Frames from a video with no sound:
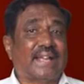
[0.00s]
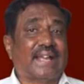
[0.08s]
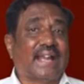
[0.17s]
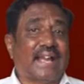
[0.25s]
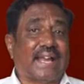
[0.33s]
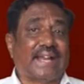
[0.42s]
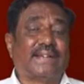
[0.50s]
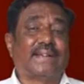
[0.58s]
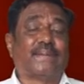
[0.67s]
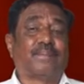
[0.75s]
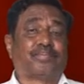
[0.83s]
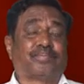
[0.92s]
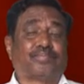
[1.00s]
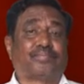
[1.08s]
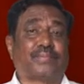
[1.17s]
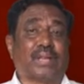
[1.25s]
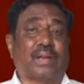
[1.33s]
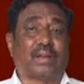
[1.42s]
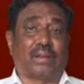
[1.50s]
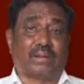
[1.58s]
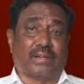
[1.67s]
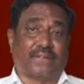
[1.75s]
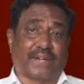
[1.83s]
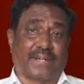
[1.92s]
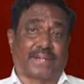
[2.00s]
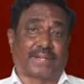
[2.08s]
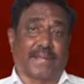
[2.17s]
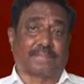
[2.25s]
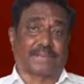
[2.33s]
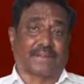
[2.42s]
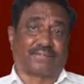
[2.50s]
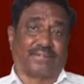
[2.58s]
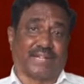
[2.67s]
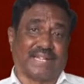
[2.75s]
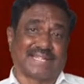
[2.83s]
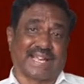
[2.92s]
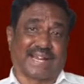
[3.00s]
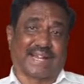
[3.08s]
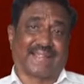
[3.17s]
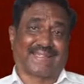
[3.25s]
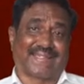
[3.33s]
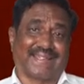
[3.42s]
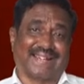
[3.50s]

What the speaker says: and the different types of lizards.